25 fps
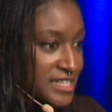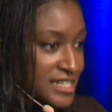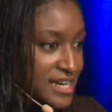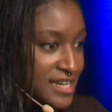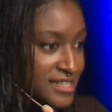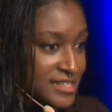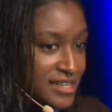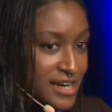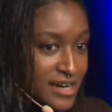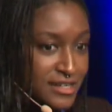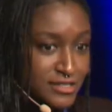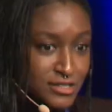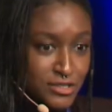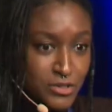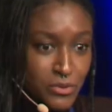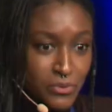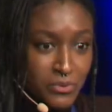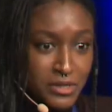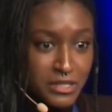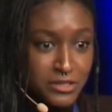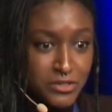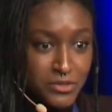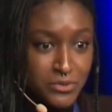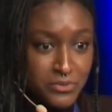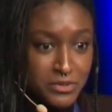data. So
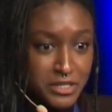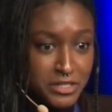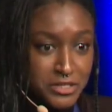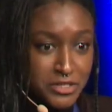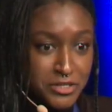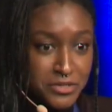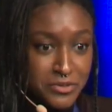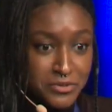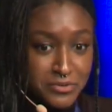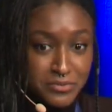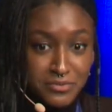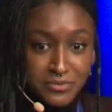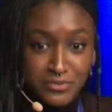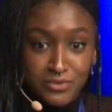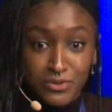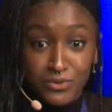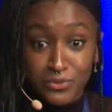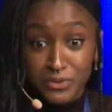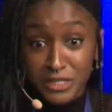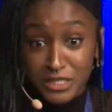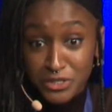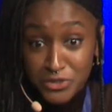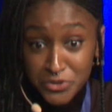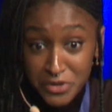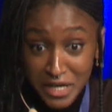what do?
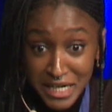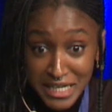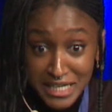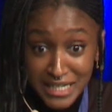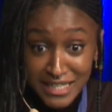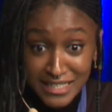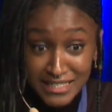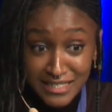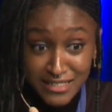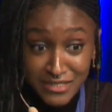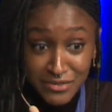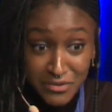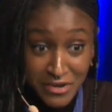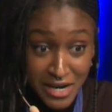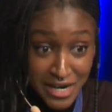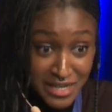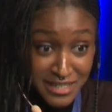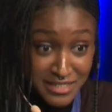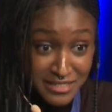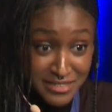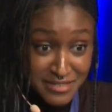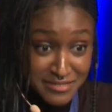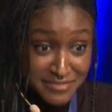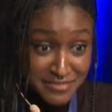We train it, right?